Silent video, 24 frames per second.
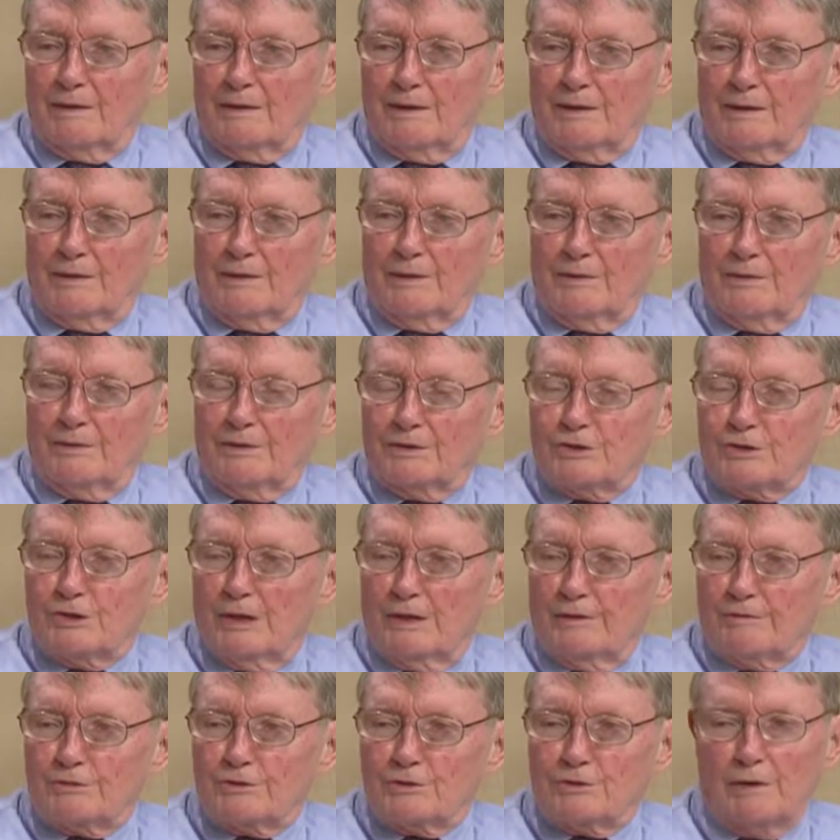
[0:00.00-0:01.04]
uh, the
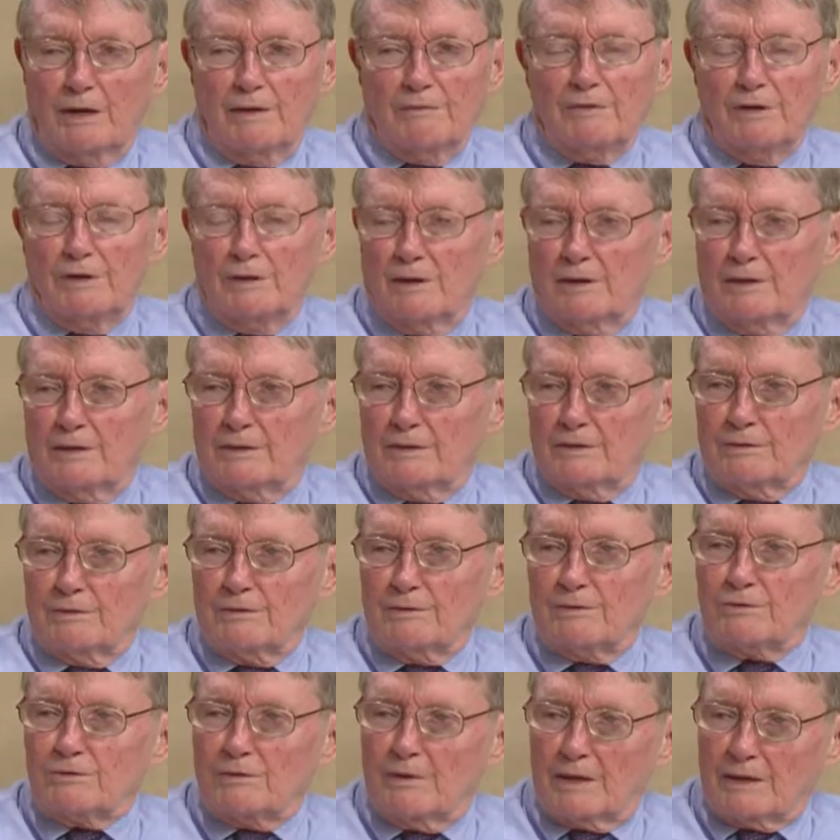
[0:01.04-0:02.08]
chefs try very hard to
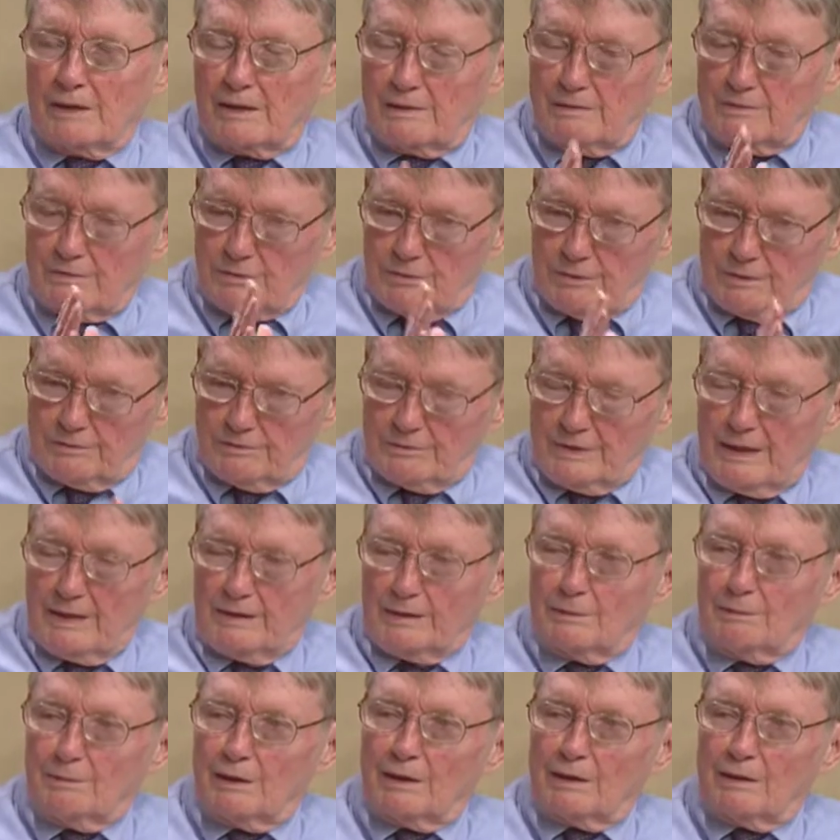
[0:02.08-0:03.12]
strike sort of
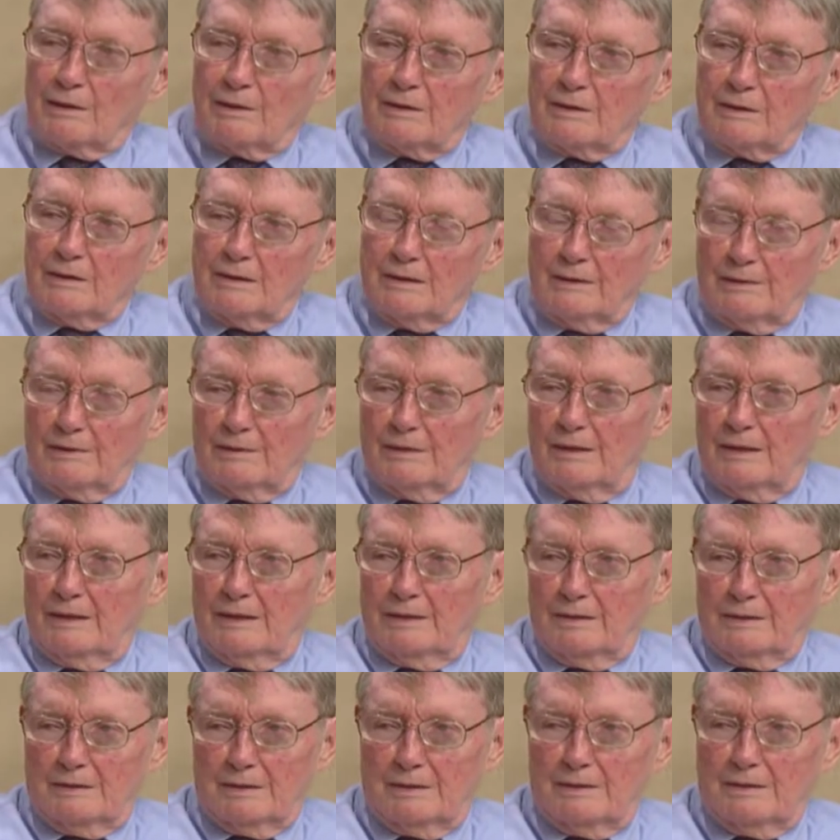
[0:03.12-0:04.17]
down the middle. Okay.
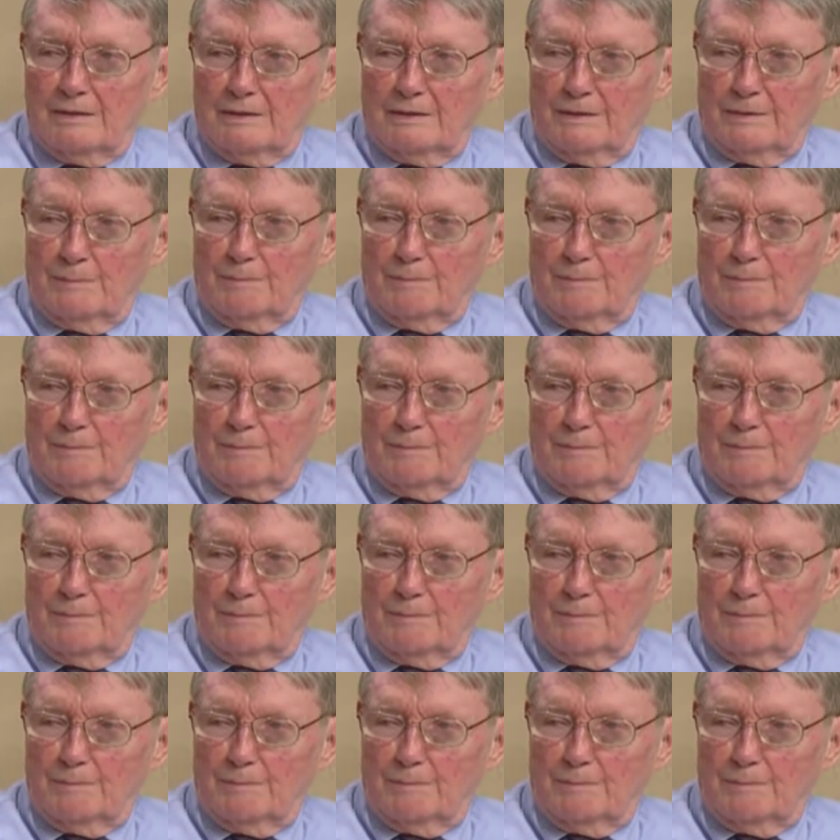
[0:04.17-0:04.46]
Uh, and But uh, it's